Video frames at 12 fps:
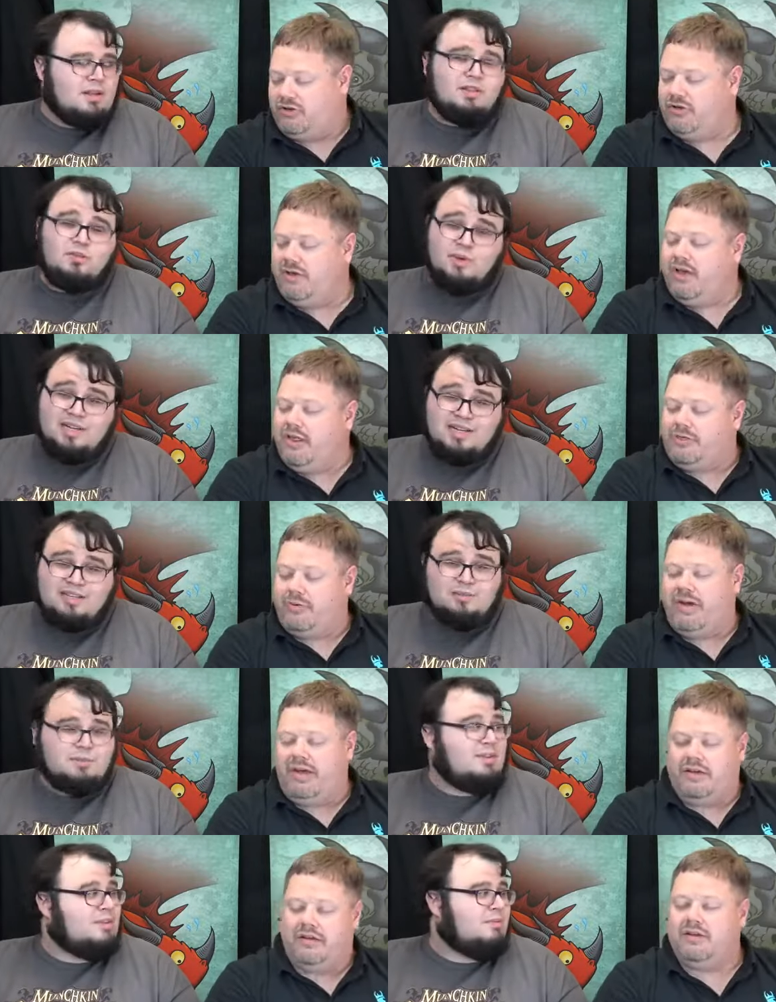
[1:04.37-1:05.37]
Speaker 1: Three.
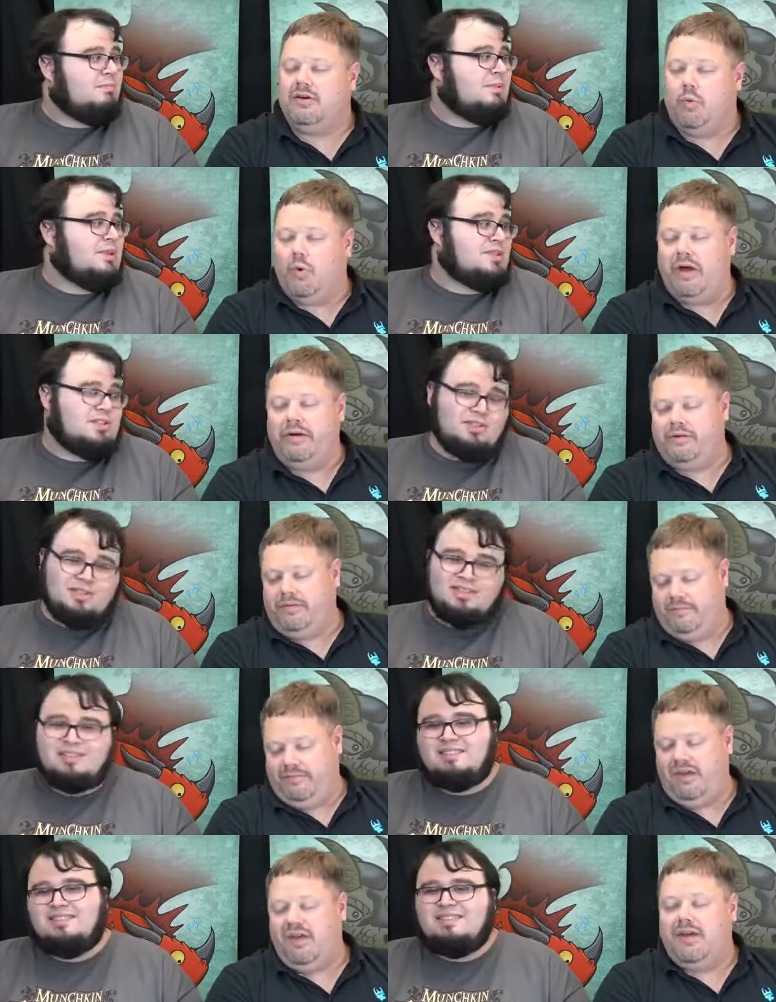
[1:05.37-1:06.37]
Three. Blisters. One,
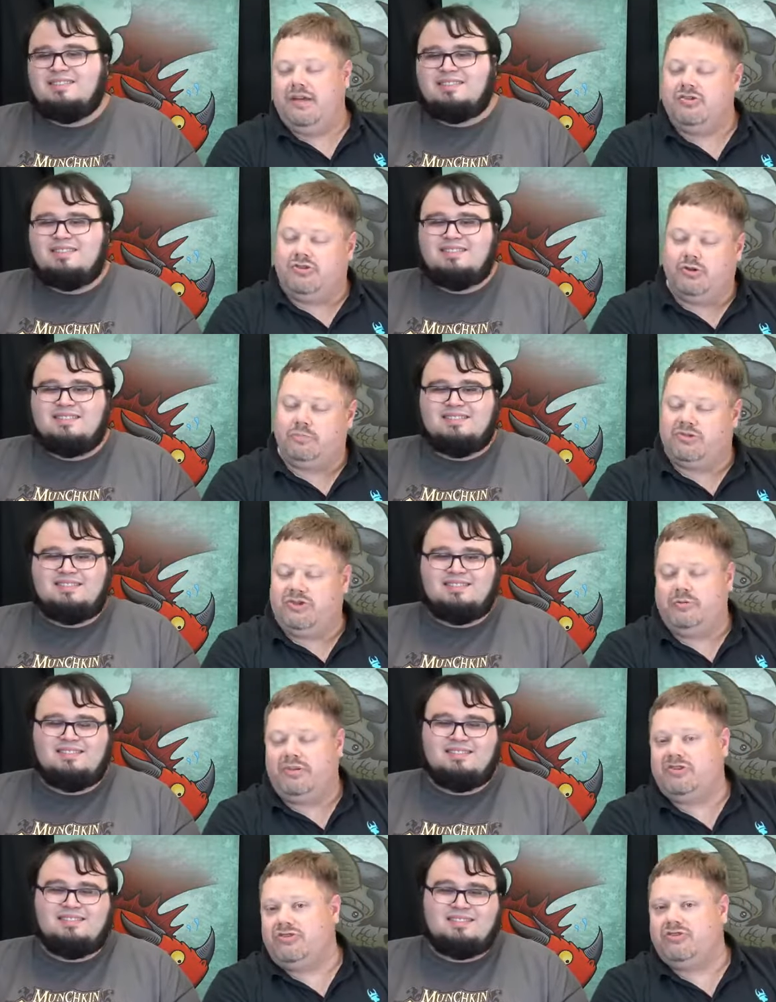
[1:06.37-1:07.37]
two two
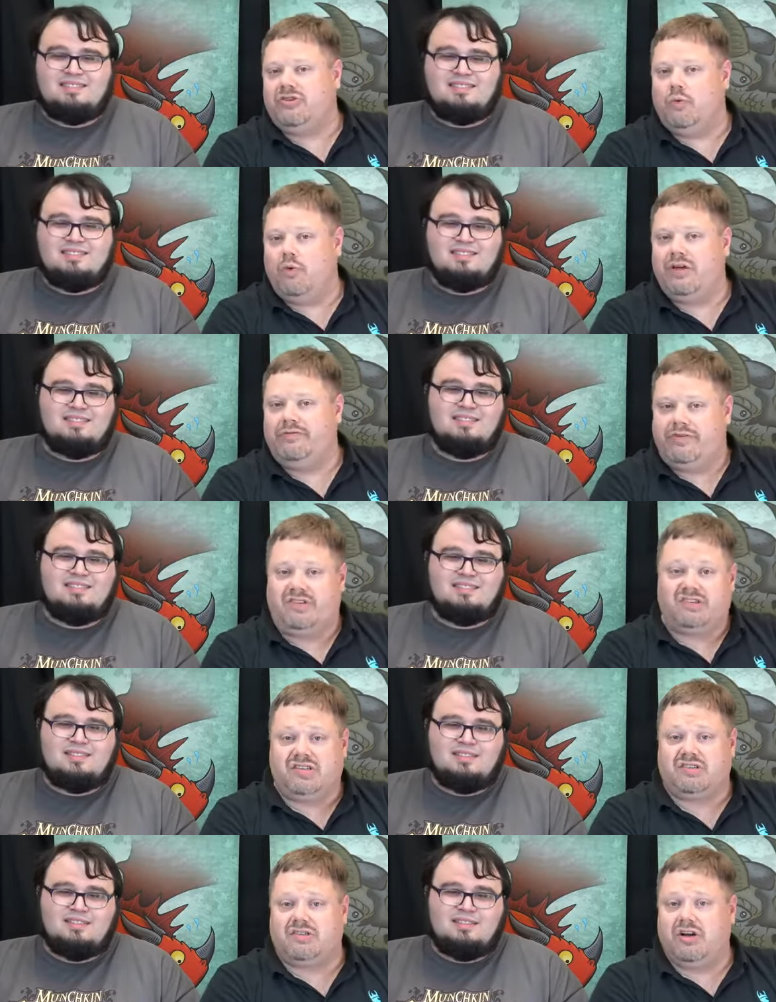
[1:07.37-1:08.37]
blisters and one
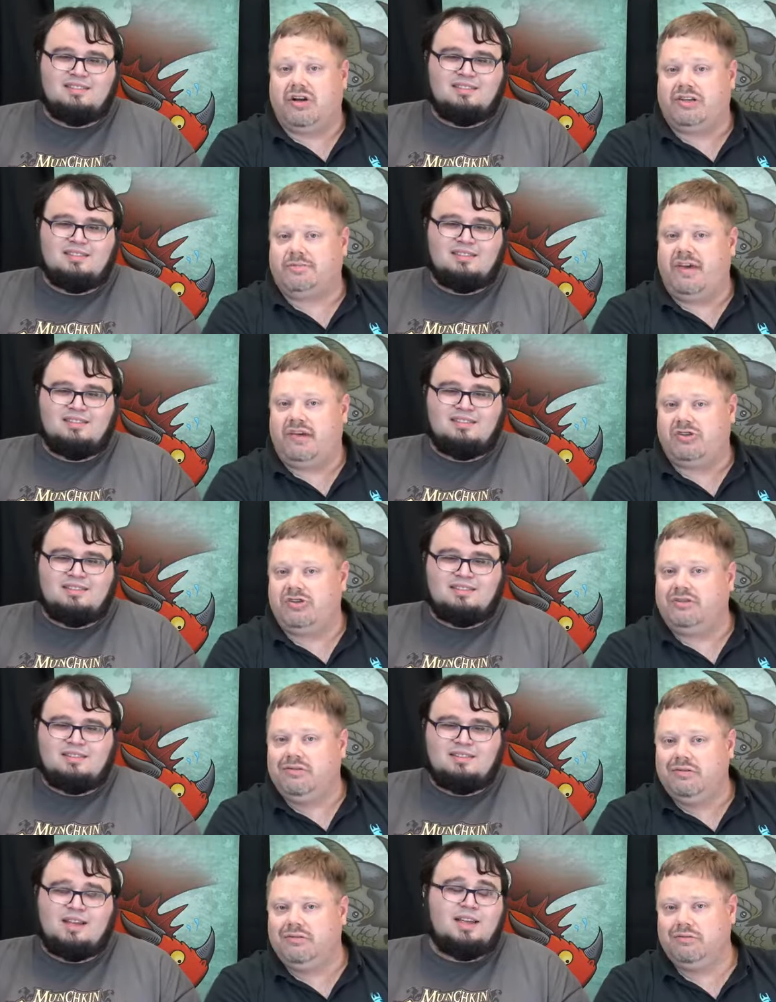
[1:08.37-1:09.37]
56 card expansion.
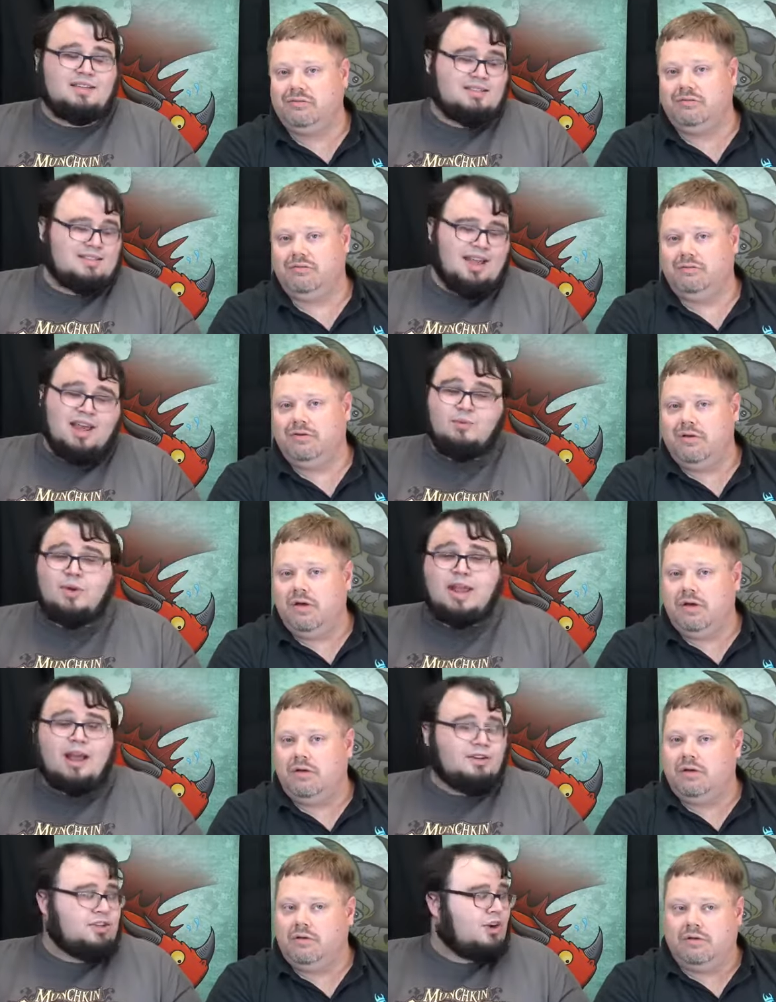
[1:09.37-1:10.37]
Speaker 2: Yes, and we
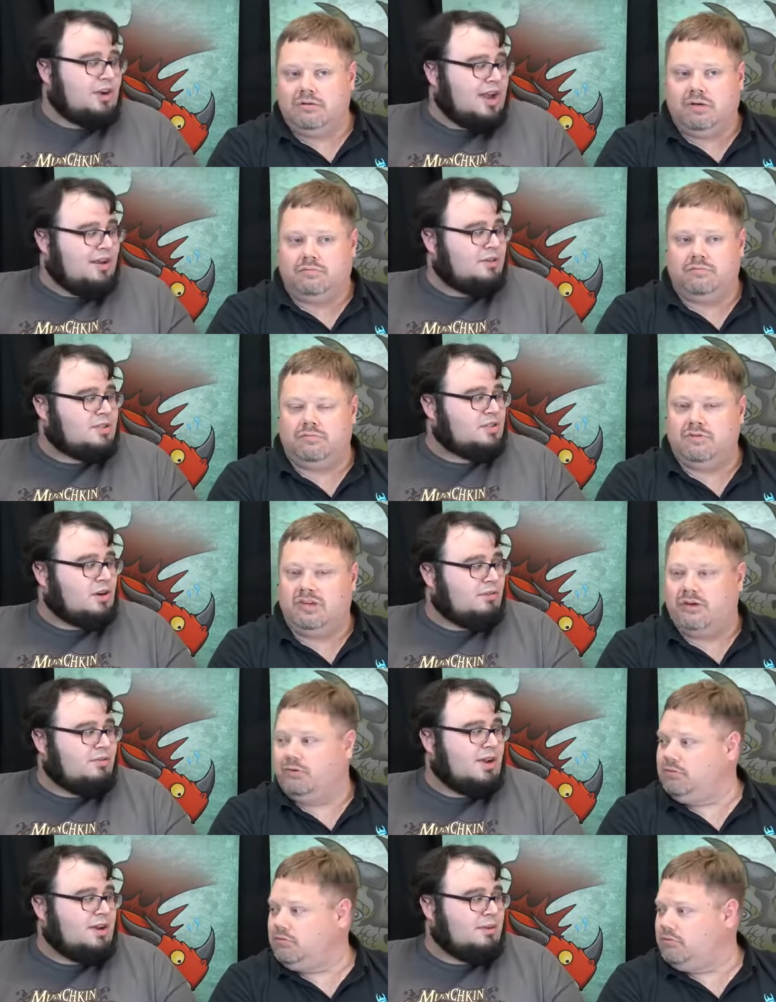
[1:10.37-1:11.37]
actually already have a
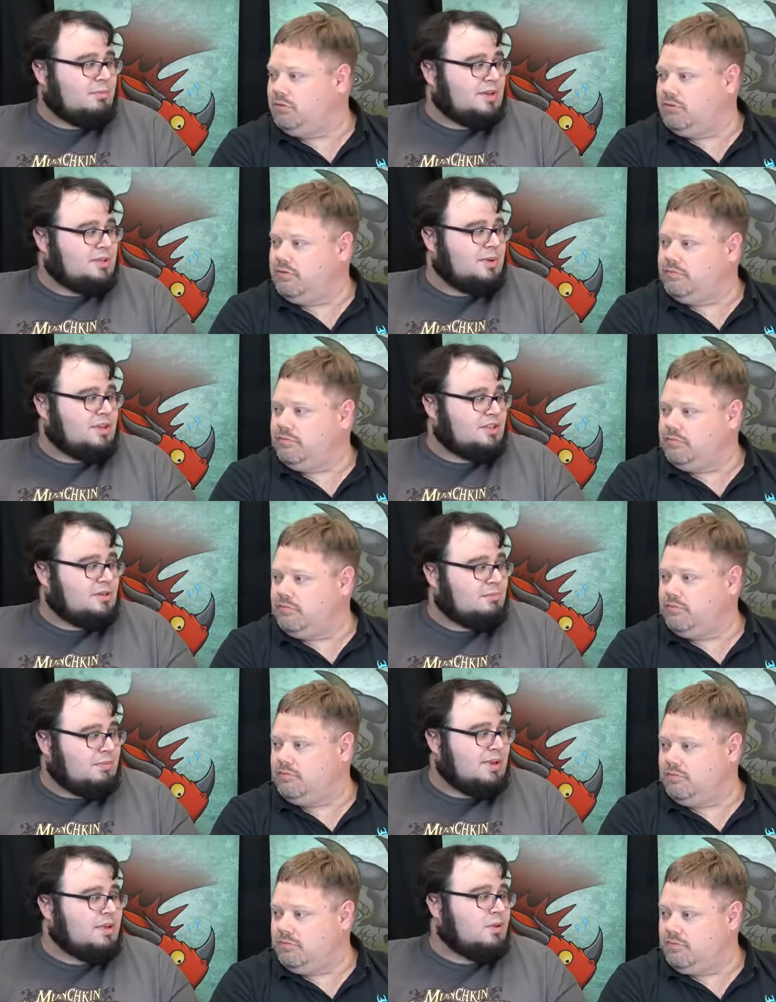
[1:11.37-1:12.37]
Starfinder so, expansion
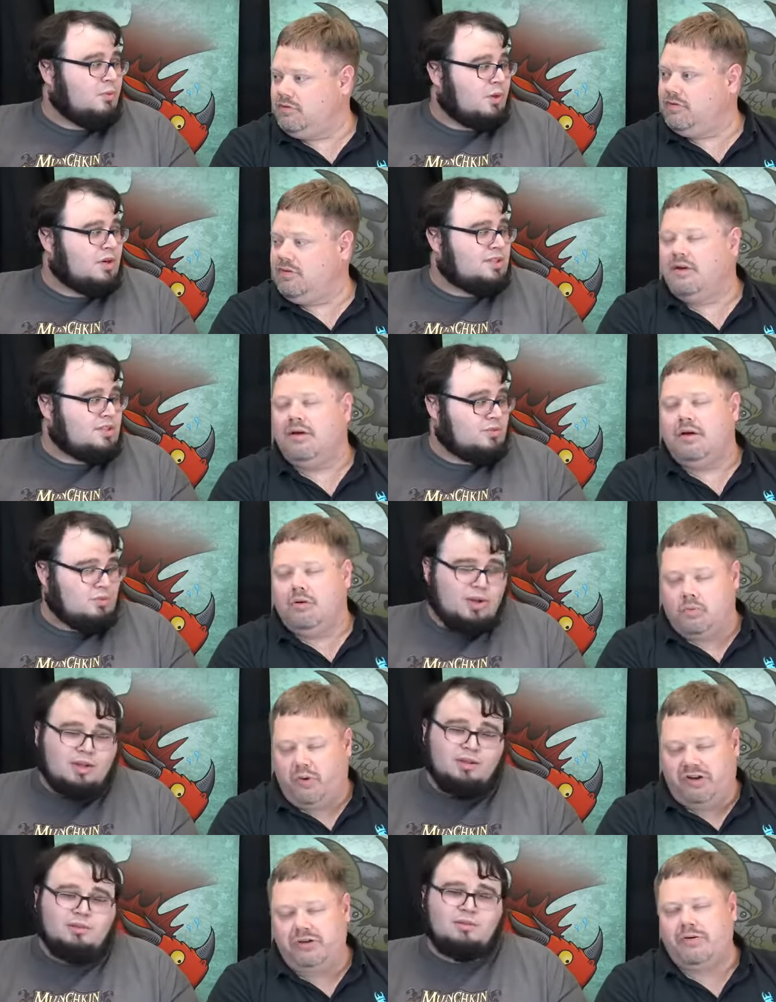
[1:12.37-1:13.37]
in the works as well.
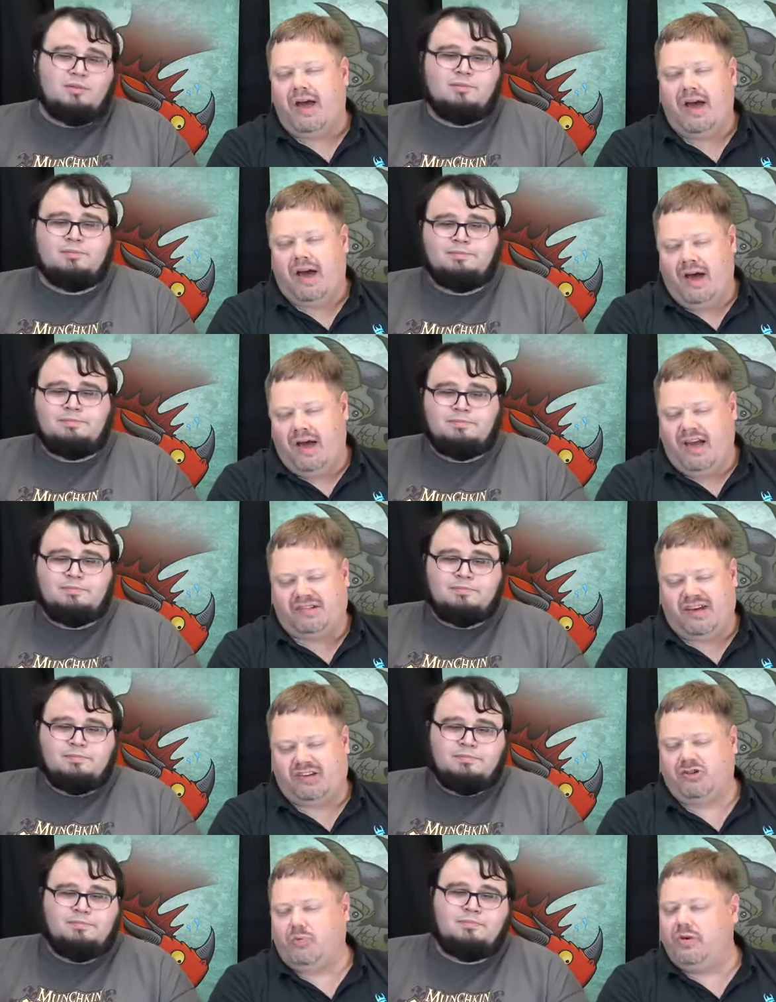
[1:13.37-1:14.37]
We do. Uh, it's
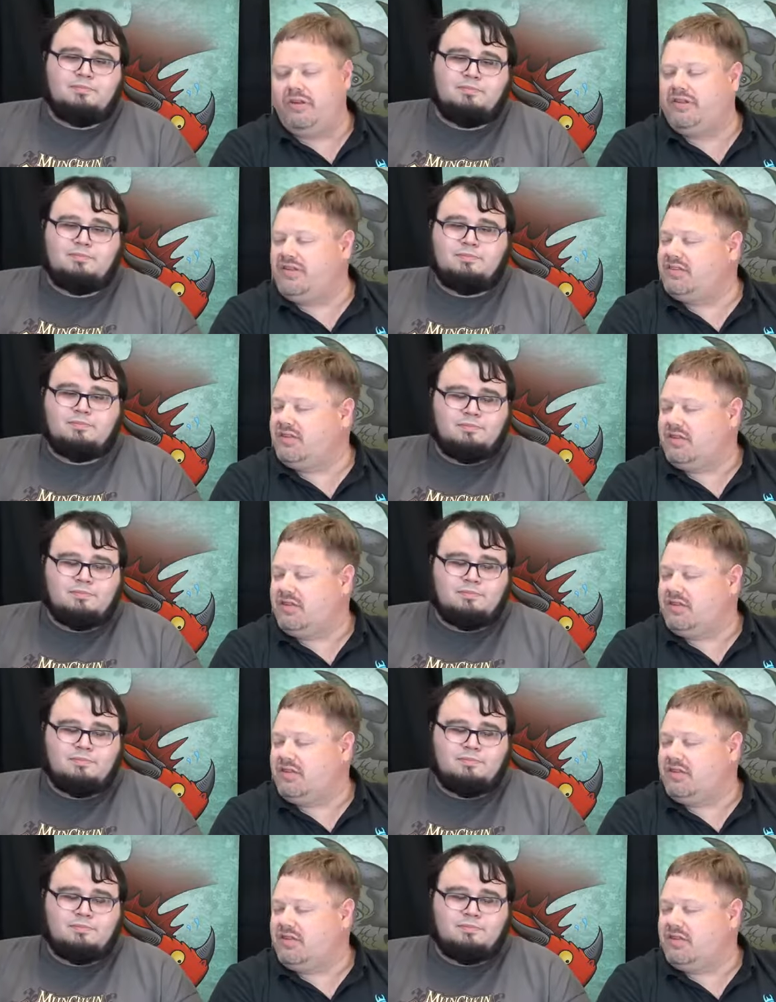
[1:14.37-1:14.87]
actually one of the things
Speaker 1: that the